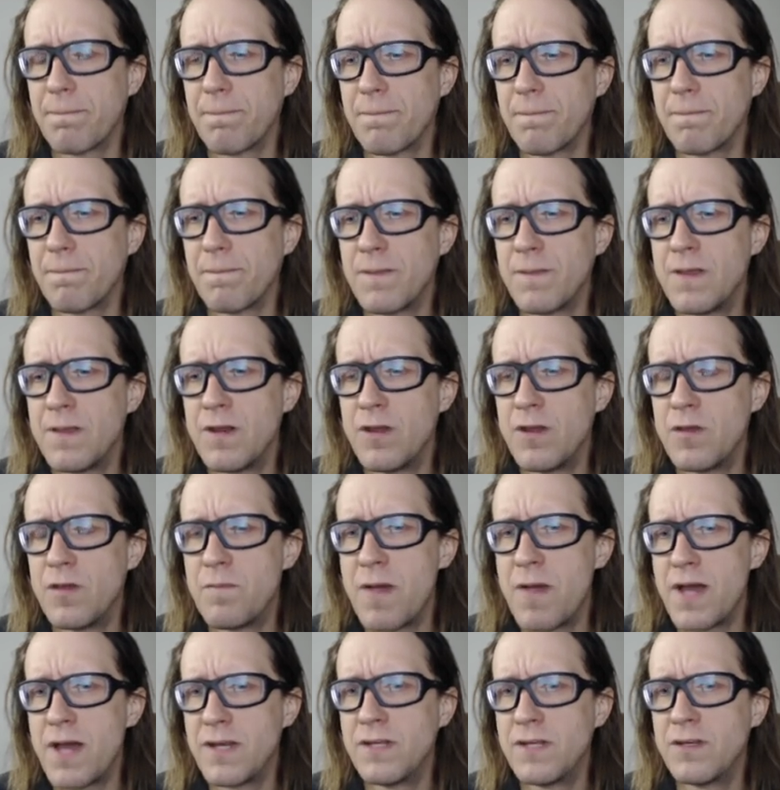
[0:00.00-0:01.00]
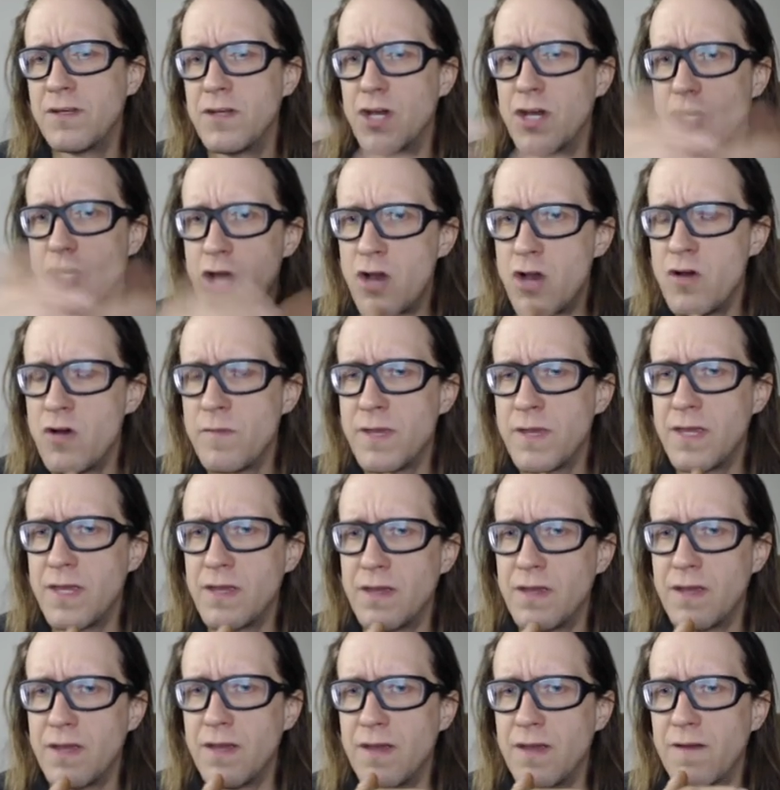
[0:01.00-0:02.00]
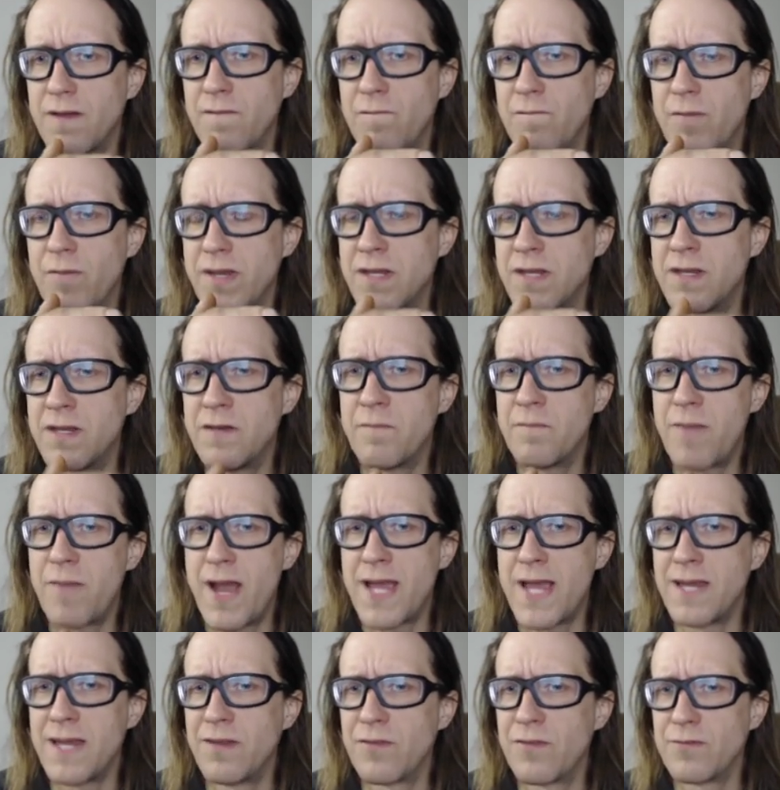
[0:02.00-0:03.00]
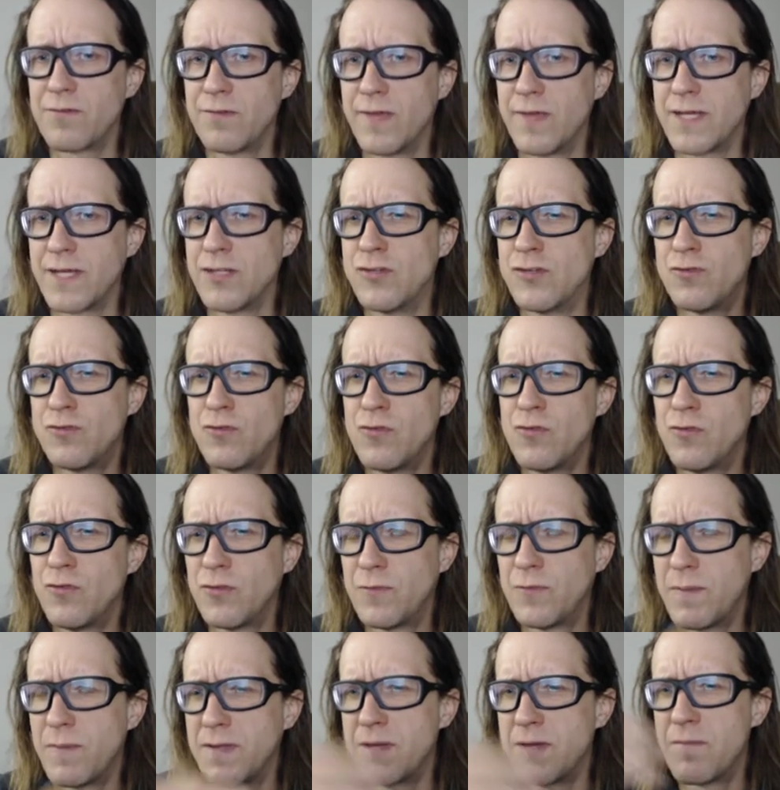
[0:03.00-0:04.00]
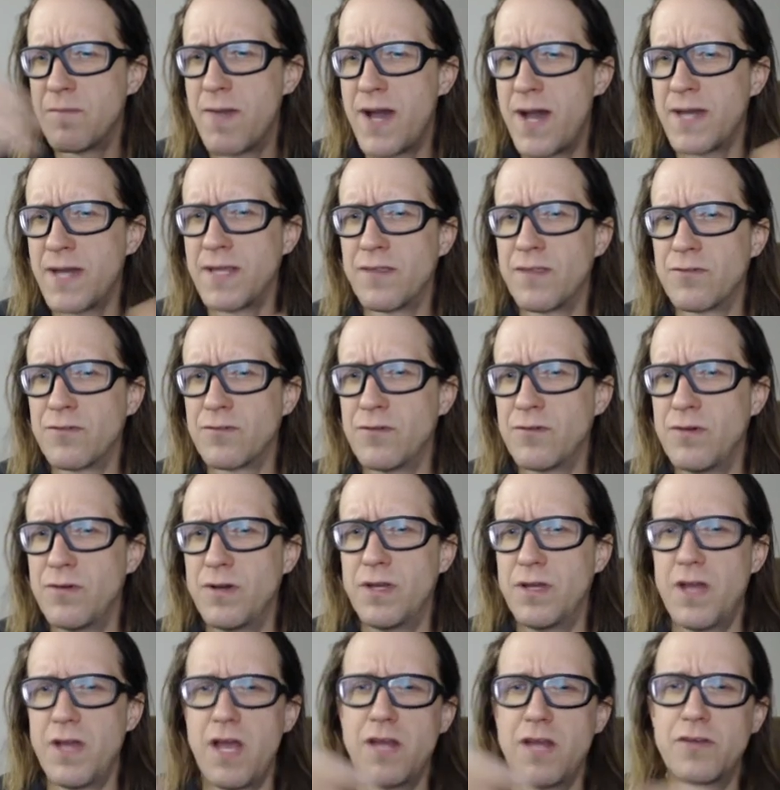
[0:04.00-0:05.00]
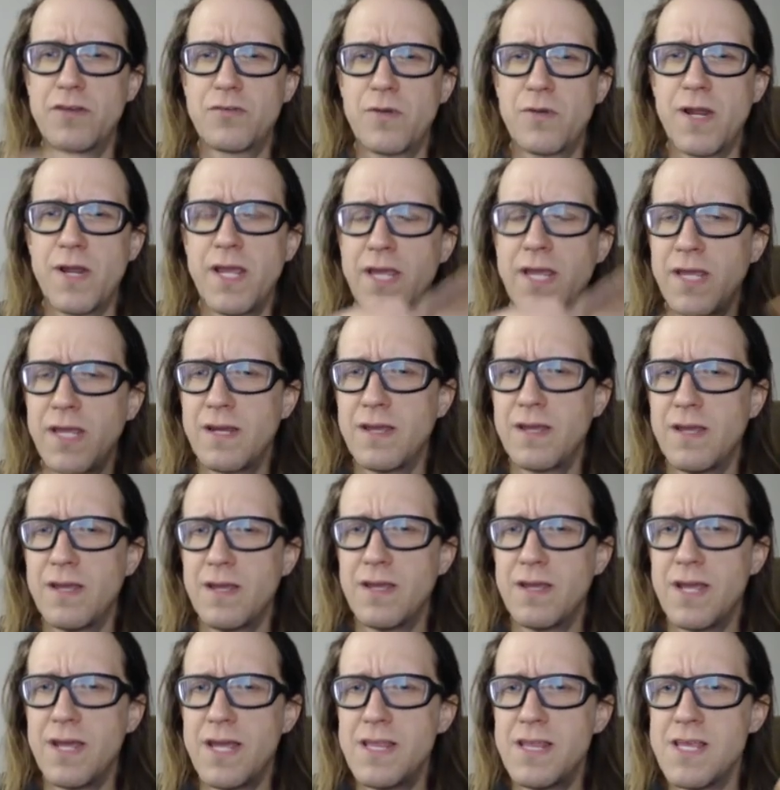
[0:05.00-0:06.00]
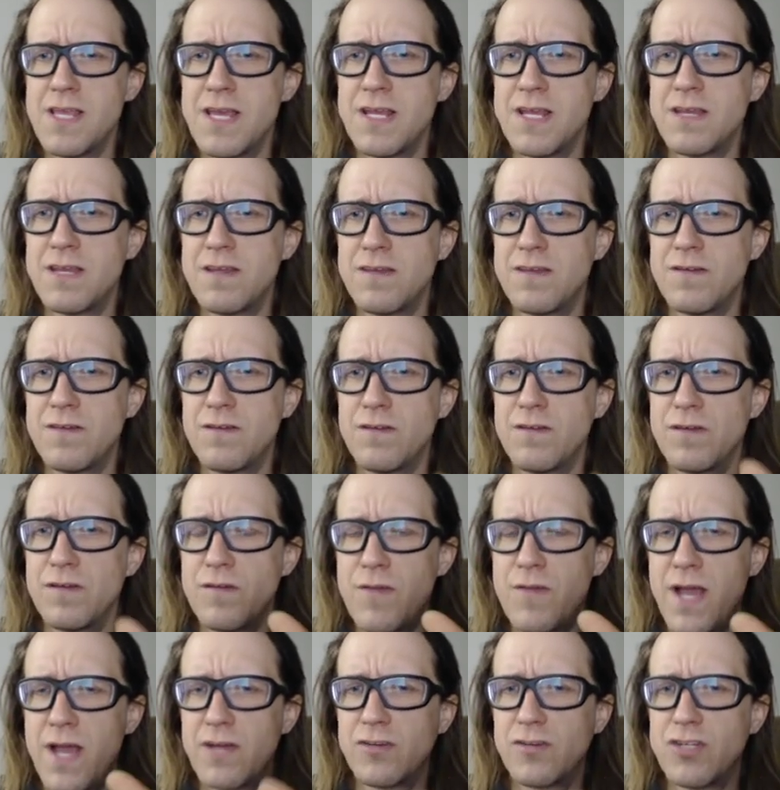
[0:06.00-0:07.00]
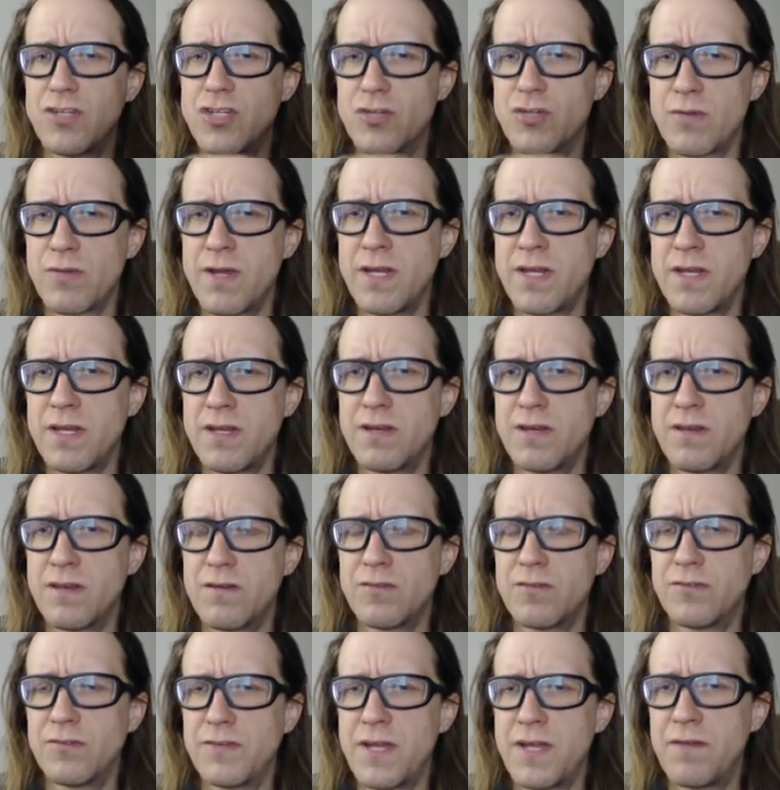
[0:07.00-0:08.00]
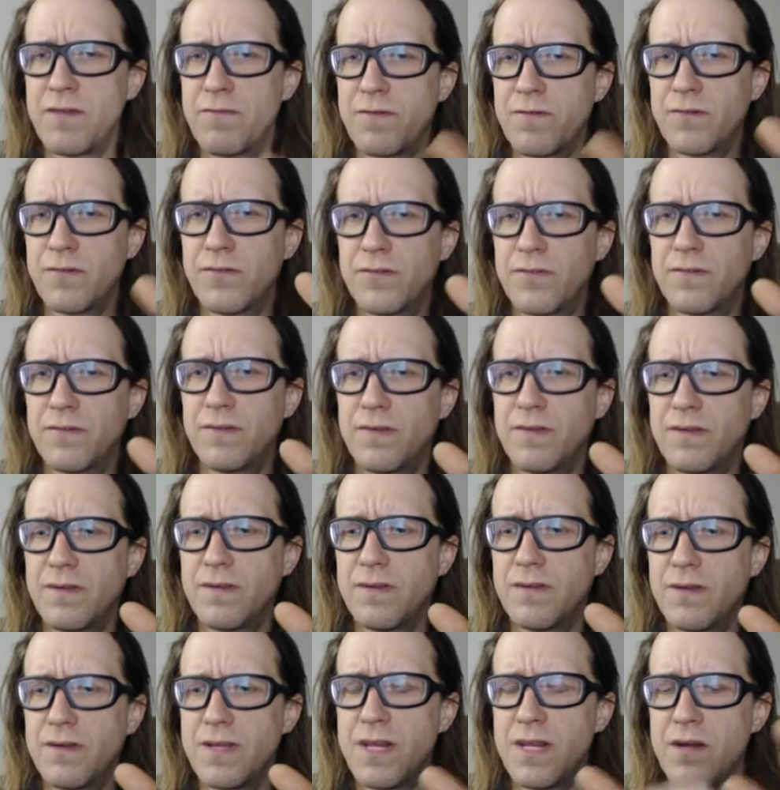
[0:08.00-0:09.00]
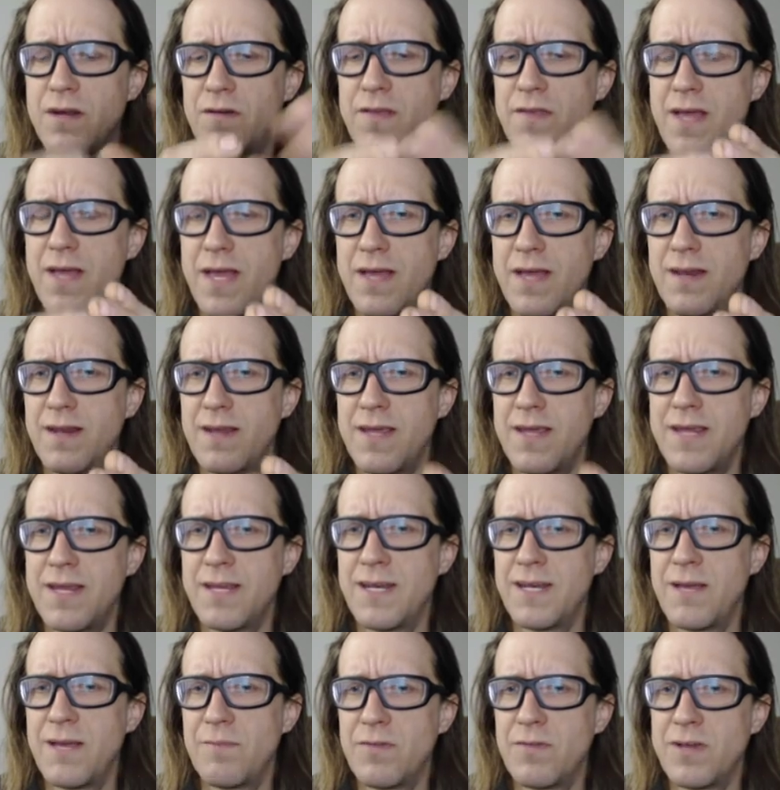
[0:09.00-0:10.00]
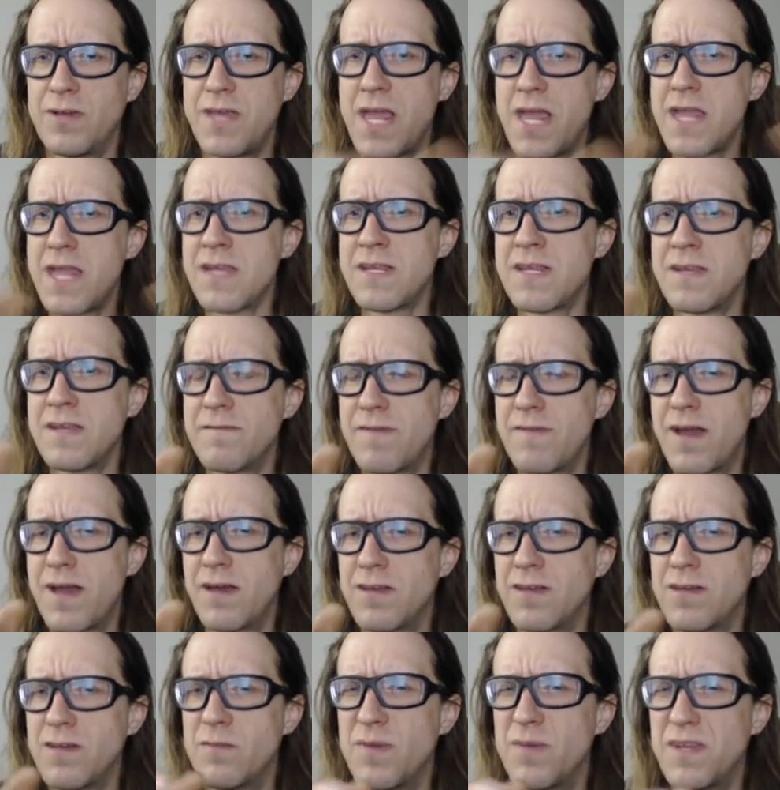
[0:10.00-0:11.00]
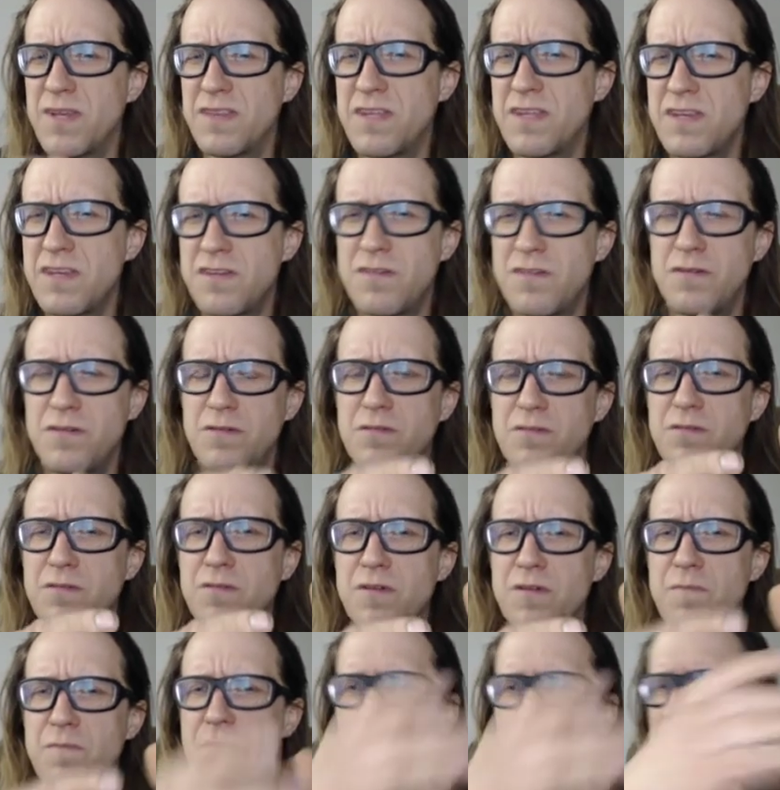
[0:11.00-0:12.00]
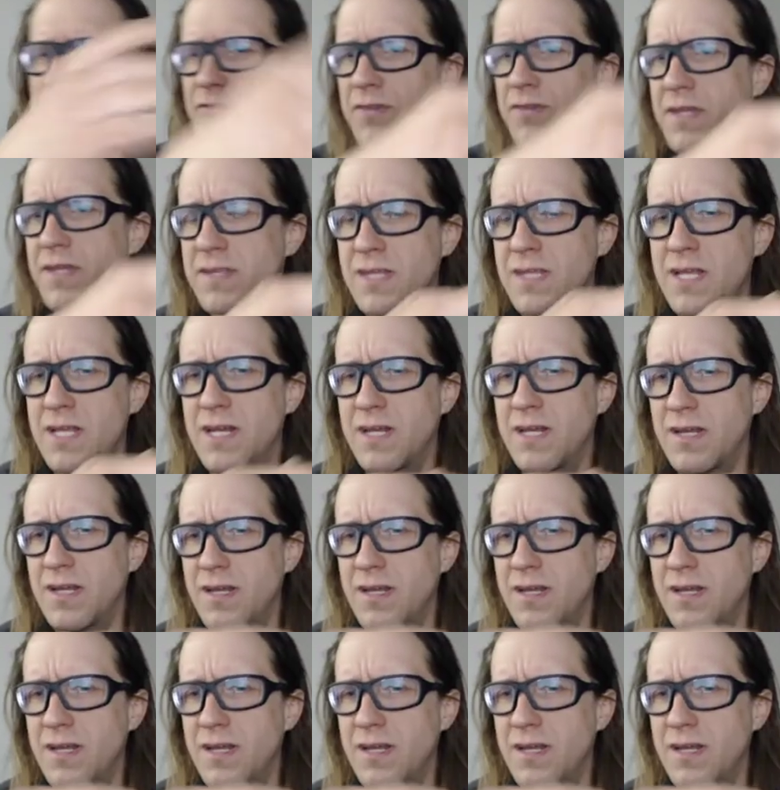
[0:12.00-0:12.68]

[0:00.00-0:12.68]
you bought into a Komi, but you didn't buy in through like jewels, but you bought in through a trade, and then you actually traded your stuff for, that ended up gaining value, but then you bought something